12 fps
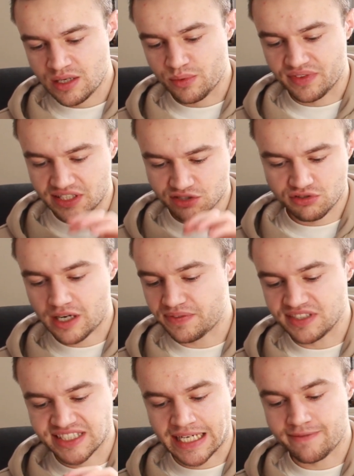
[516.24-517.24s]
with this graph
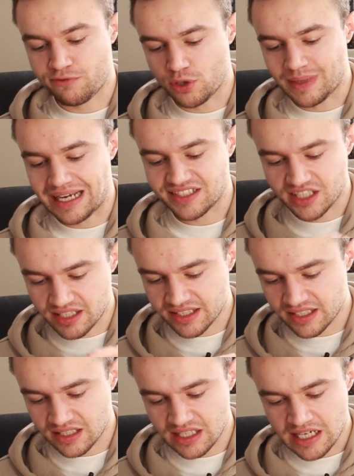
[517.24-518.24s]
in the same format as
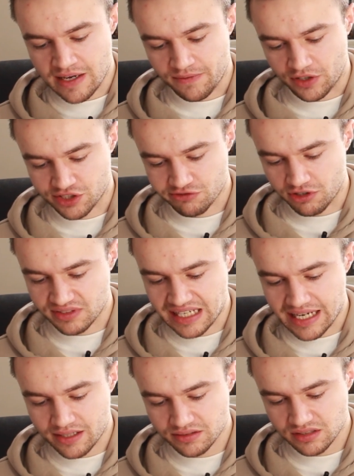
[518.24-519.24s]
earlier. If I scroll
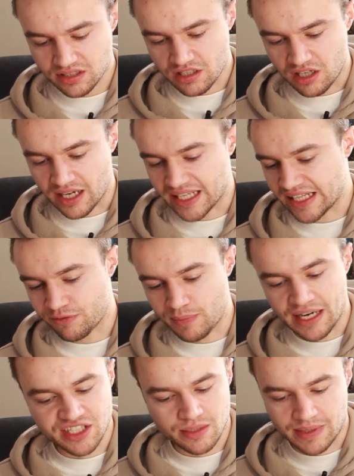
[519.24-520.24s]
down, I get the
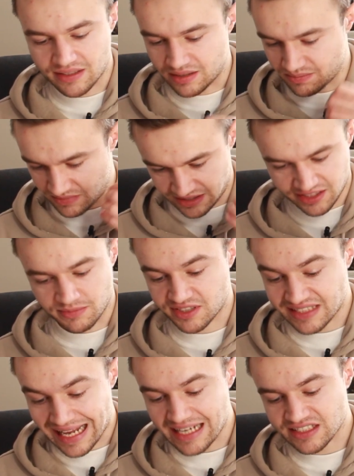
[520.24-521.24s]
information about some
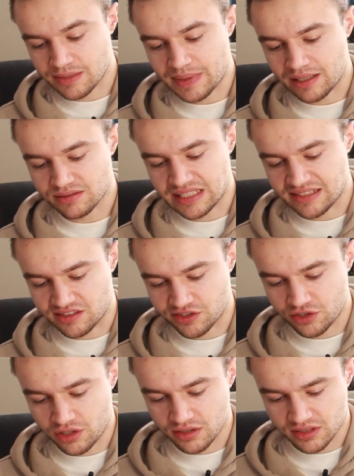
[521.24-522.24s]
stats about Tesla
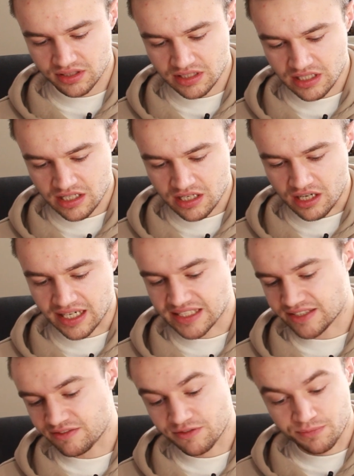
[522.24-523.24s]
stock. I get
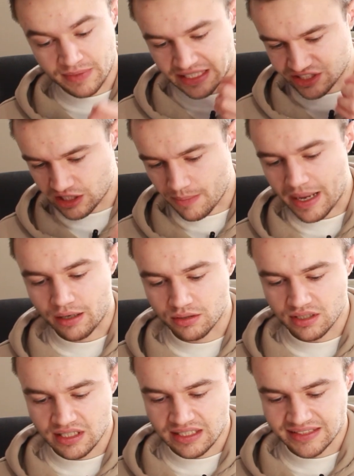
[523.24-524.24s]
some information
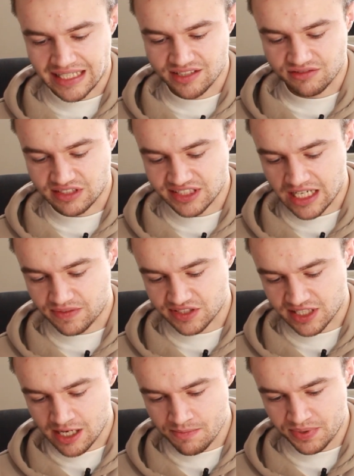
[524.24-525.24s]
about Tesla itself as
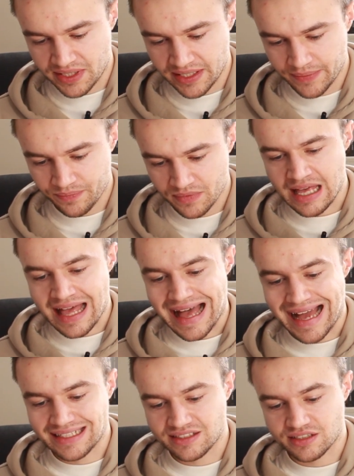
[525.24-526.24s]
a company.
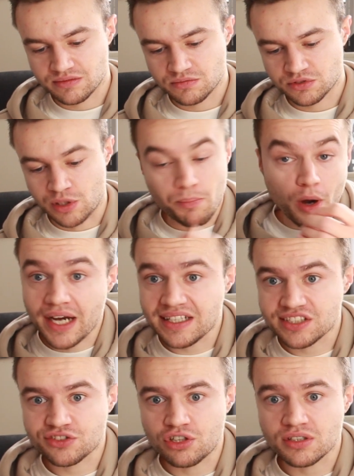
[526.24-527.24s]
And to buy
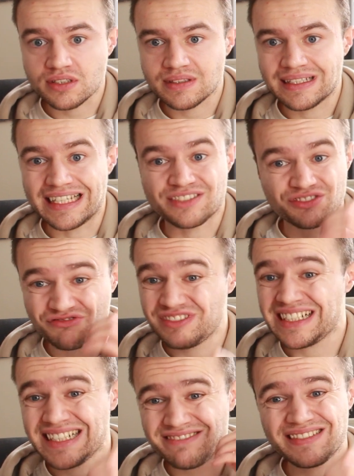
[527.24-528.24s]
the stock, it's
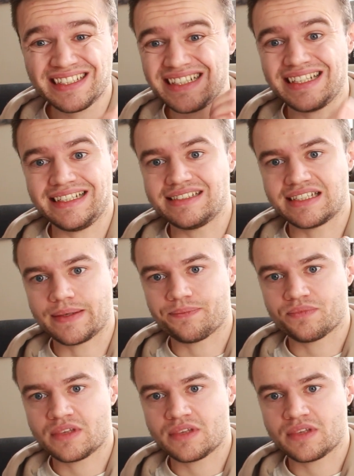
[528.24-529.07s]
really, really easy.